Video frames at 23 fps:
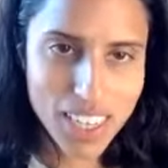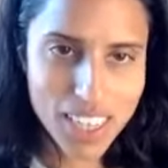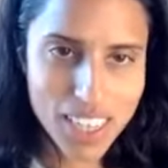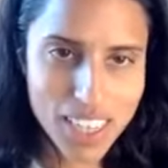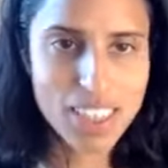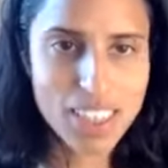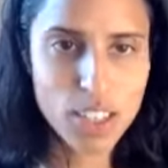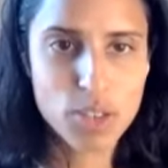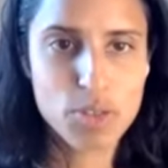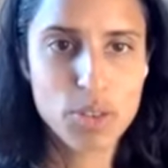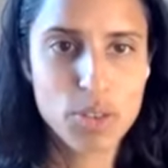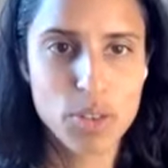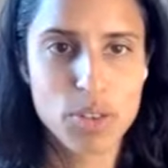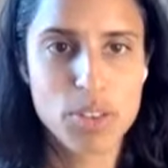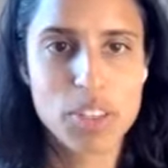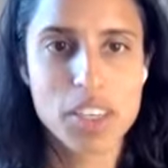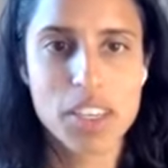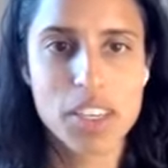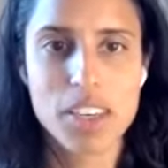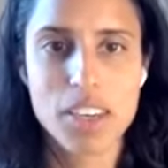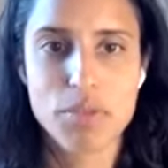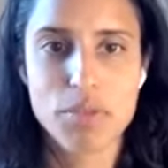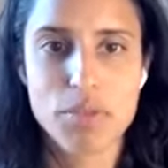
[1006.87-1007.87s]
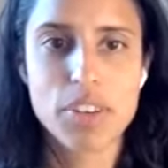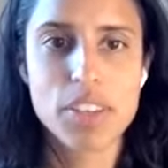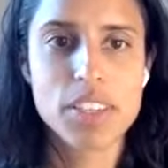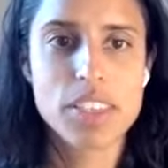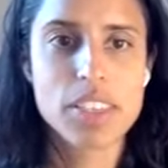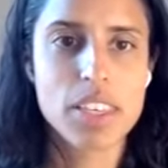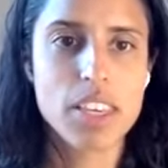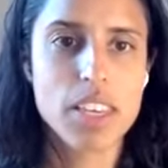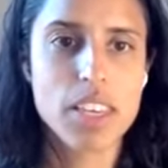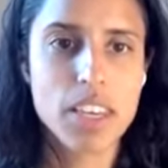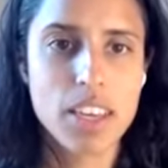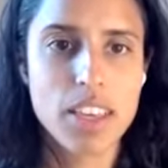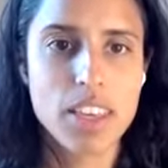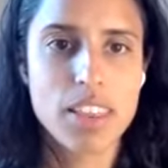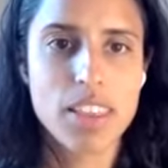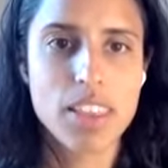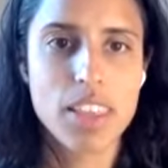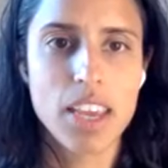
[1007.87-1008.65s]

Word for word: eat these foods in infancy,